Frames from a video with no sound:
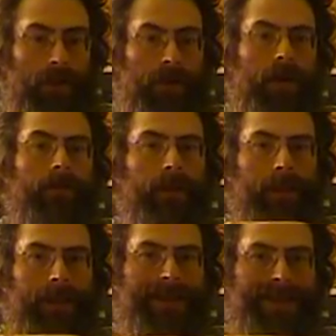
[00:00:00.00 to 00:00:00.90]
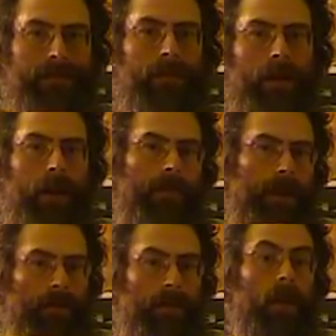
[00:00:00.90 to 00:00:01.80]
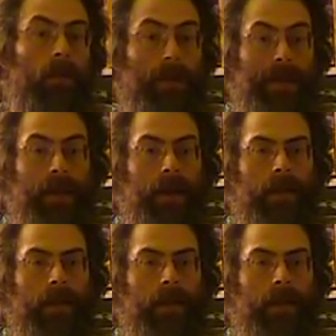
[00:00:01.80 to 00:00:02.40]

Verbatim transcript: trivially simple game that diplomacy